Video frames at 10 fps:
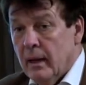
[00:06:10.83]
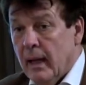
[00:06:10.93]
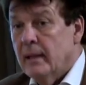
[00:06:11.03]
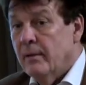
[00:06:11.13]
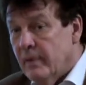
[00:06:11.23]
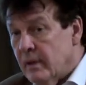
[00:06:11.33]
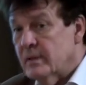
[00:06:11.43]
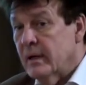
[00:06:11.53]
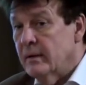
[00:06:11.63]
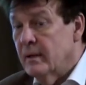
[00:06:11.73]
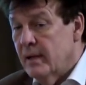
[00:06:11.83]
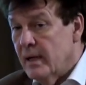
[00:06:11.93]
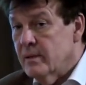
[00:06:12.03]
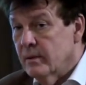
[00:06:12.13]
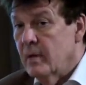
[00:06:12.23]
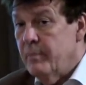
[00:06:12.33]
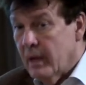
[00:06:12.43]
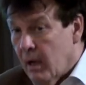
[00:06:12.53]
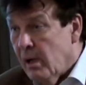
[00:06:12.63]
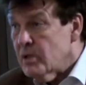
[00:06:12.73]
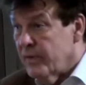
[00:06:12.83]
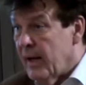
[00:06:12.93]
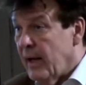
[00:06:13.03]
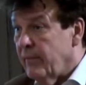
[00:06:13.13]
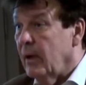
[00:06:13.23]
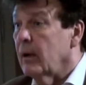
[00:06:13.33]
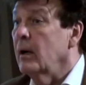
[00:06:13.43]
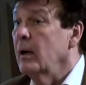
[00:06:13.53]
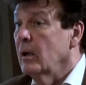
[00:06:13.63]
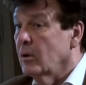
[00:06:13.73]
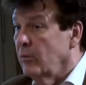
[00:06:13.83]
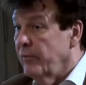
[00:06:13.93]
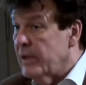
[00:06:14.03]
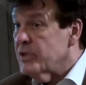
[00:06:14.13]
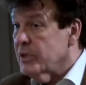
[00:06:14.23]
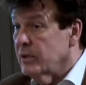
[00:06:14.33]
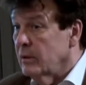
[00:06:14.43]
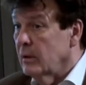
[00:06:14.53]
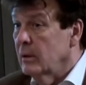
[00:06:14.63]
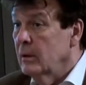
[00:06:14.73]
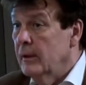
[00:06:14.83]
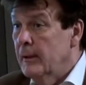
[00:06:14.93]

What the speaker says: And that we discussed it yesterday, because we have our conventional